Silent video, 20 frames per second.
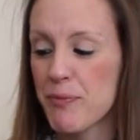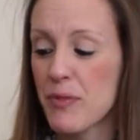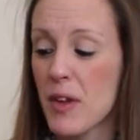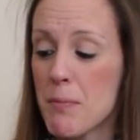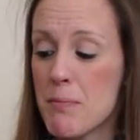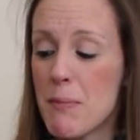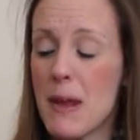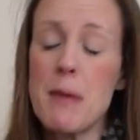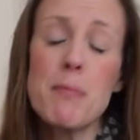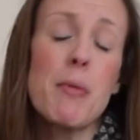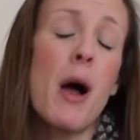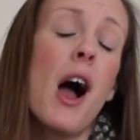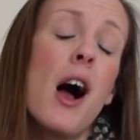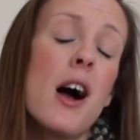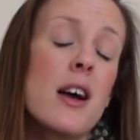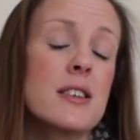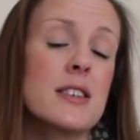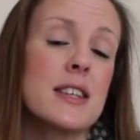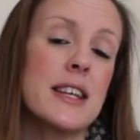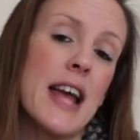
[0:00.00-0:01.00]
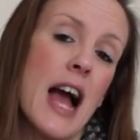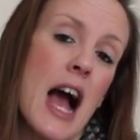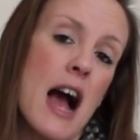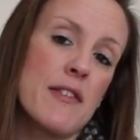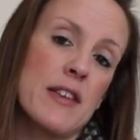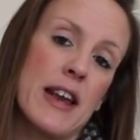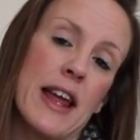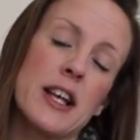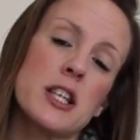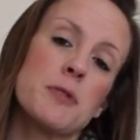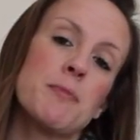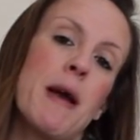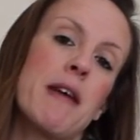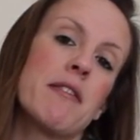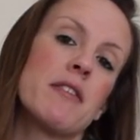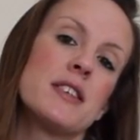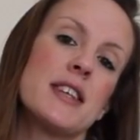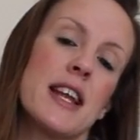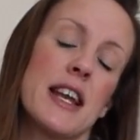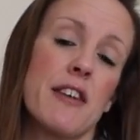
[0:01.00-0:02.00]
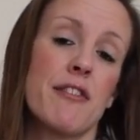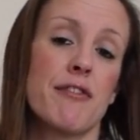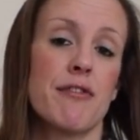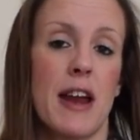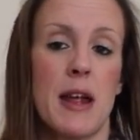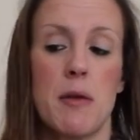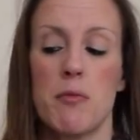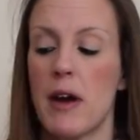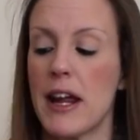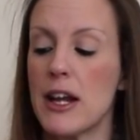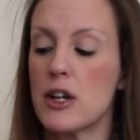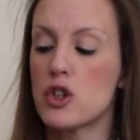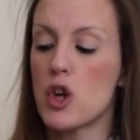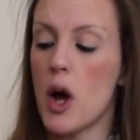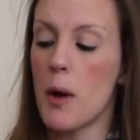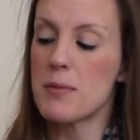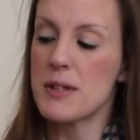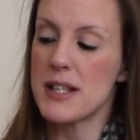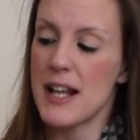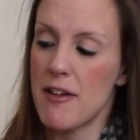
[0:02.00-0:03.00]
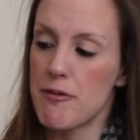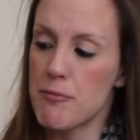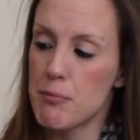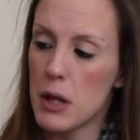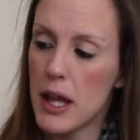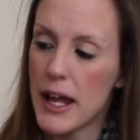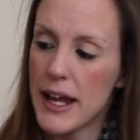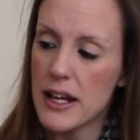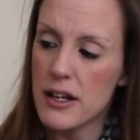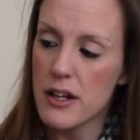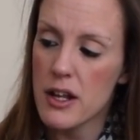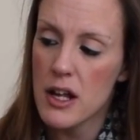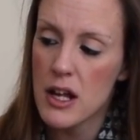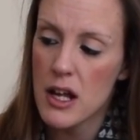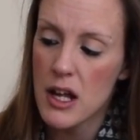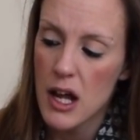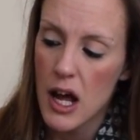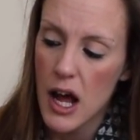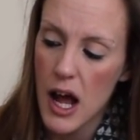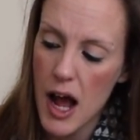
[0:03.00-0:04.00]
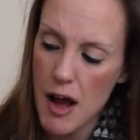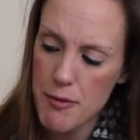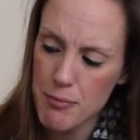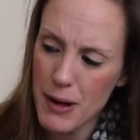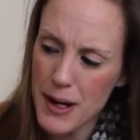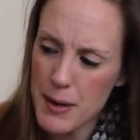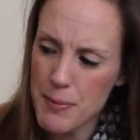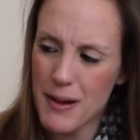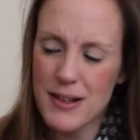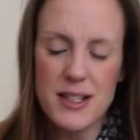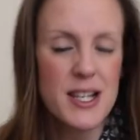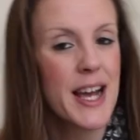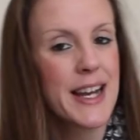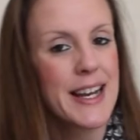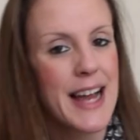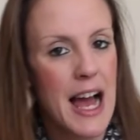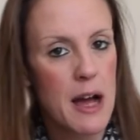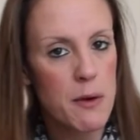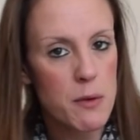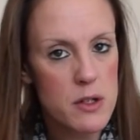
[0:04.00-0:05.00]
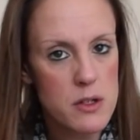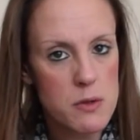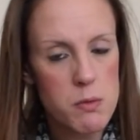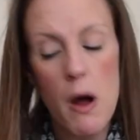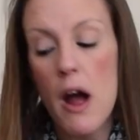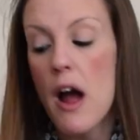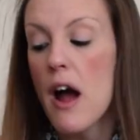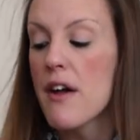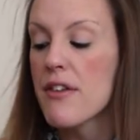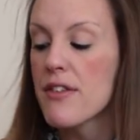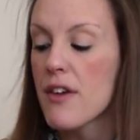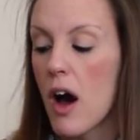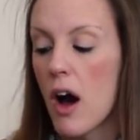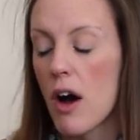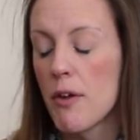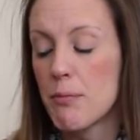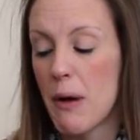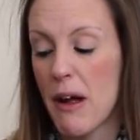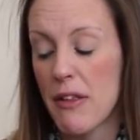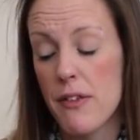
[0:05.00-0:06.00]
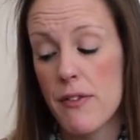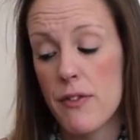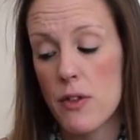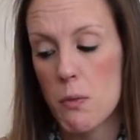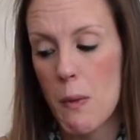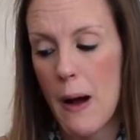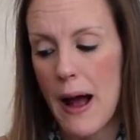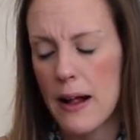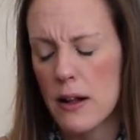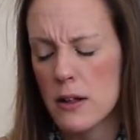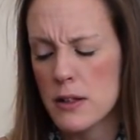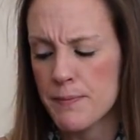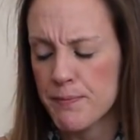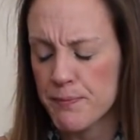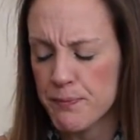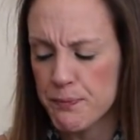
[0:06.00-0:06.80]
Me personally, I haven't experienced any frame rate drops, and I've played about 10 hours worth of Breath of the Wild.